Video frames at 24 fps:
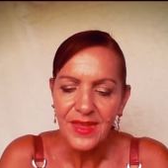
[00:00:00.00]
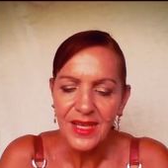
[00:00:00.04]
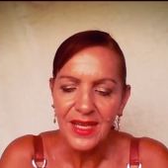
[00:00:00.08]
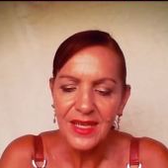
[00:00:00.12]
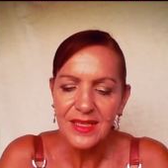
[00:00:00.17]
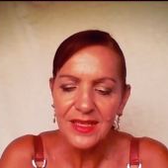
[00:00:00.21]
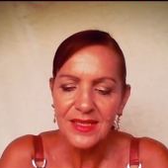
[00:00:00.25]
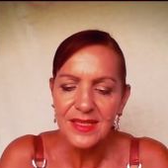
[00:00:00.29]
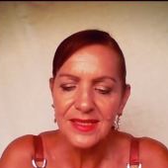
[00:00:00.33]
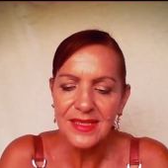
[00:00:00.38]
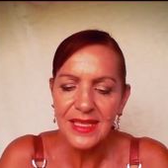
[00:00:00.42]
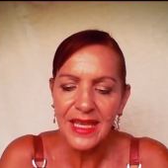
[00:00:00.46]

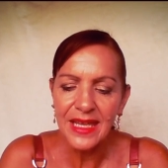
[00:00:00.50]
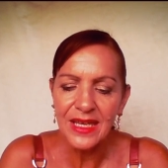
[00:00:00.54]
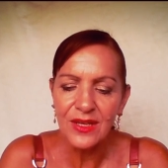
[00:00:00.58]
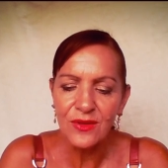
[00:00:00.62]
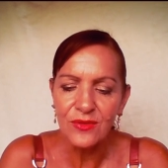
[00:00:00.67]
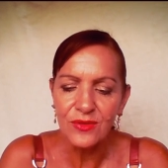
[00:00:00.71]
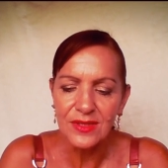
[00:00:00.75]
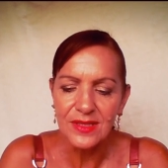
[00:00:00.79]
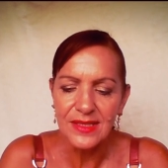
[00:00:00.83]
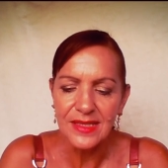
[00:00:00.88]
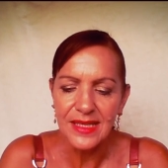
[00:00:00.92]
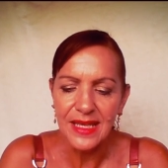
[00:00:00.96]
and
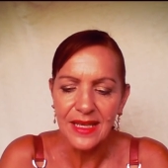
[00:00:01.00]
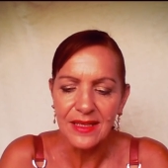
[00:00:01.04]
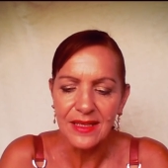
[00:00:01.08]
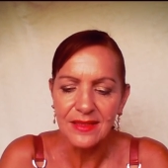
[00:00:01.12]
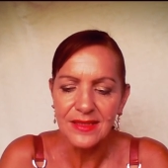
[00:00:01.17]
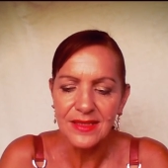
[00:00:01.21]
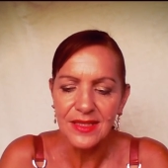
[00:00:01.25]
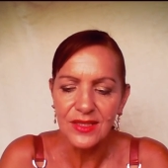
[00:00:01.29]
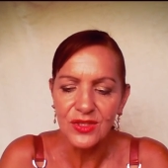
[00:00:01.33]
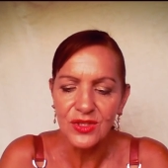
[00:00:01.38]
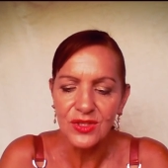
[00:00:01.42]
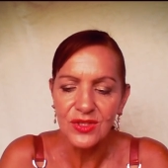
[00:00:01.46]
sacred
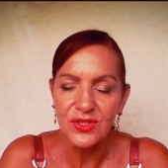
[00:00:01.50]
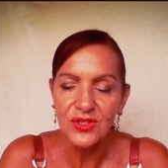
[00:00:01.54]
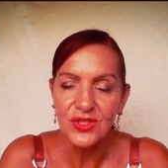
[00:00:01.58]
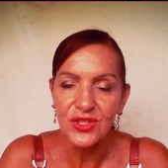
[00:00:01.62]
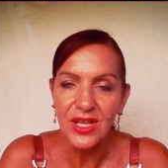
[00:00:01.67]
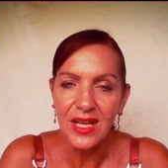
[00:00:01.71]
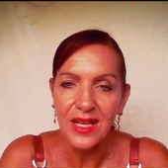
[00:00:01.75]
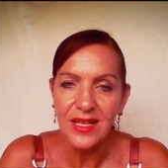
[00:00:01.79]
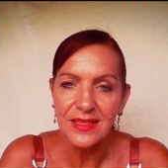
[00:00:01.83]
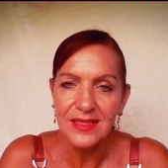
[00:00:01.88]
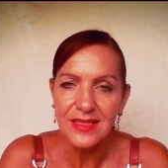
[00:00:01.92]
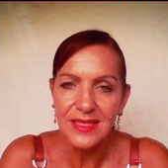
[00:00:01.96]
sounds such as
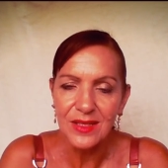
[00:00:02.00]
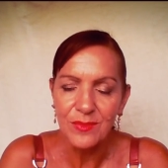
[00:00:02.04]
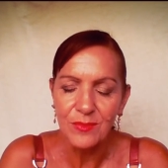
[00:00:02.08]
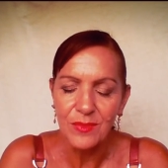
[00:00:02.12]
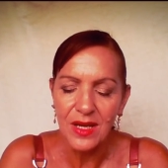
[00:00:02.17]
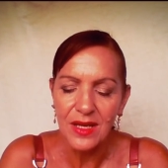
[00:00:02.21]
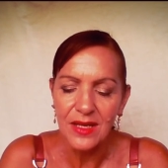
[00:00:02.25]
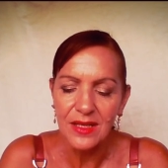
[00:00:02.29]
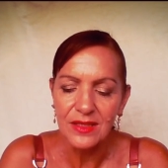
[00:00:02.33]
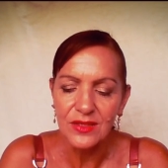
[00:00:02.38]
chanting